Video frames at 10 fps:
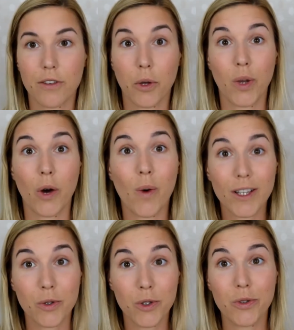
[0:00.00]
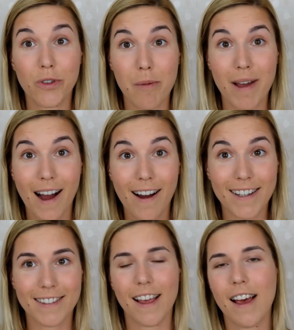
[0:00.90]
So now what to use on my
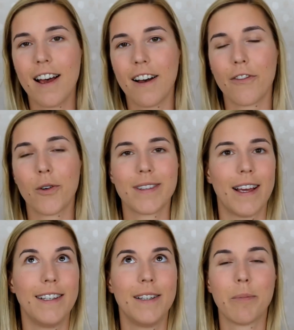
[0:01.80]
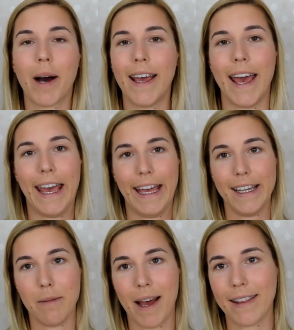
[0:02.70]
eyes? Of course I didn't buy
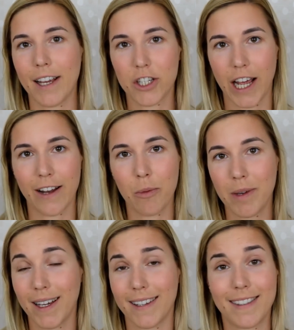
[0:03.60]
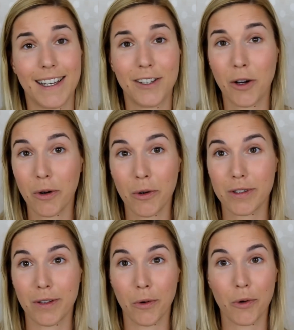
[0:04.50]
any matte eyeshadow because they don't look
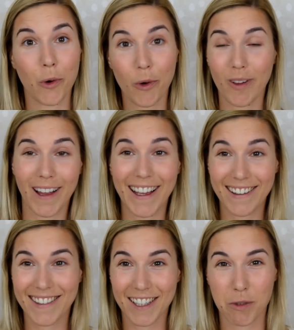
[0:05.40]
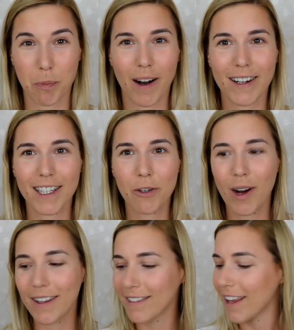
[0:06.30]
so cool as the sparkly
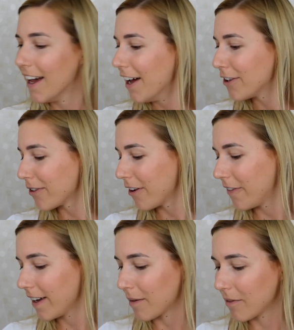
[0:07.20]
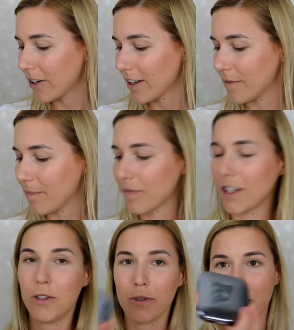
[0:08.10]
ones. So I think I'm gonna
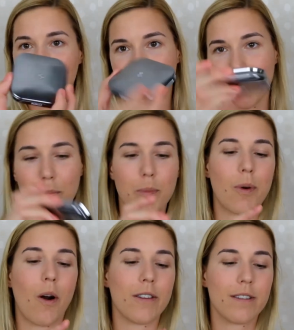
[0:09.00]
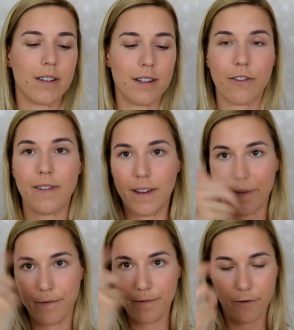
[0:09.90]
use my bronzer
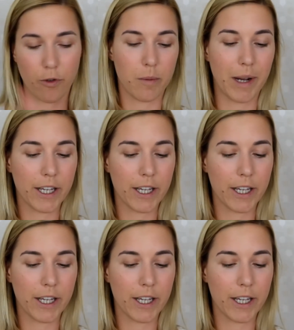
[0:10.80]
for my